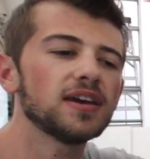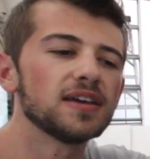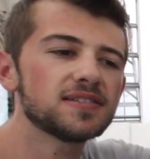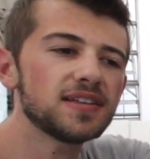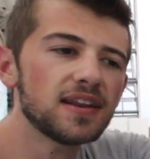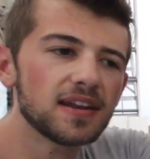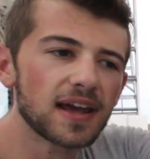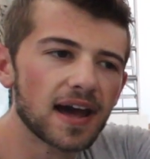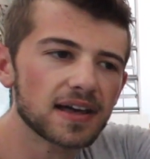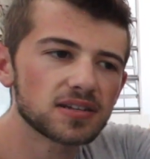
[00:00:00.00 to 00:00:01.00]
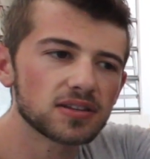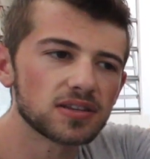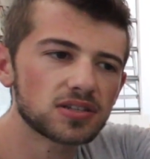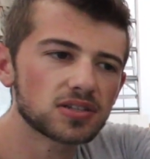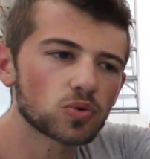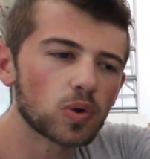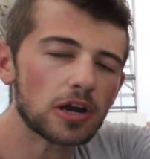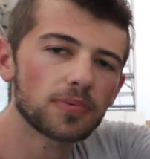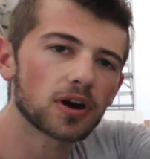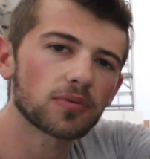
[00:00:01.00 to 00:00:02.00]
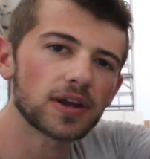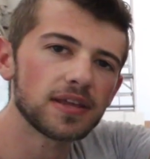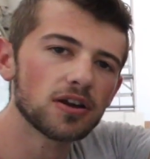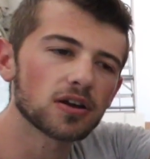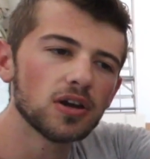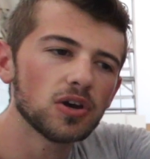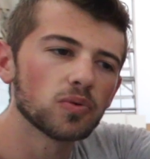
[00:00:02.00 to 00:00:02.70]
Instead it has this square part right here